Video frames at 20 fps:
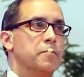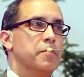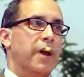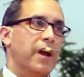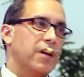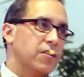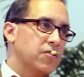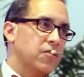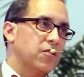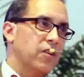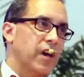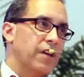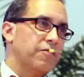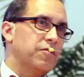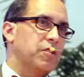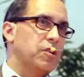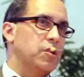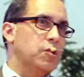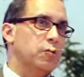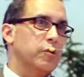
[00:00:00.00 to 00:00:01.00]
But I still
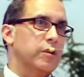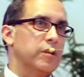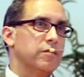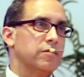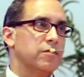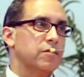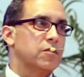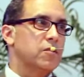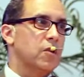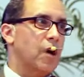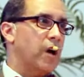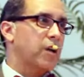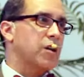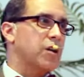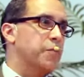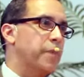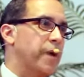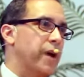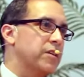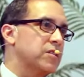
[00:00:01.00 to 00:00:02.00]
have to do it to
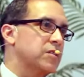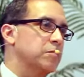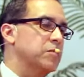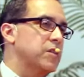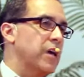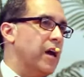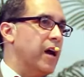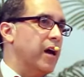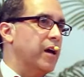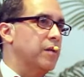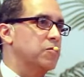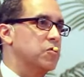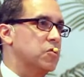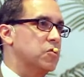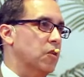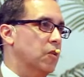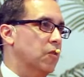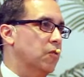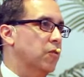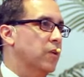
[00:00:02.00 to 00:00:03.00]
occupy some time,
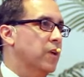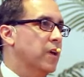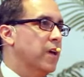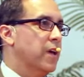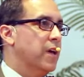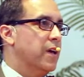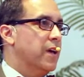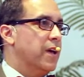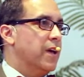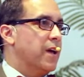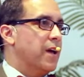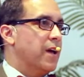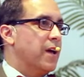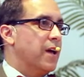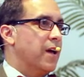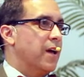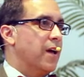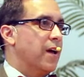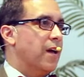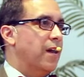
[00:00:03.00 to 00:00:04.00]
so
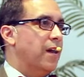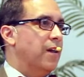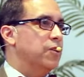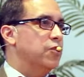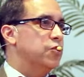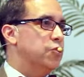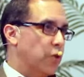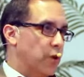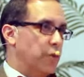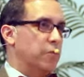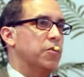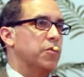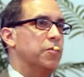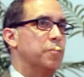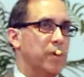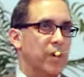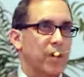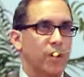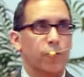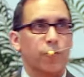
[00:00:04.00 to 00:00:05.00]
join with
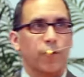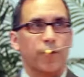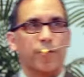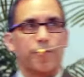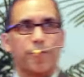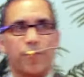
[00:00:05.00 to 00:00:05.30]
me in a word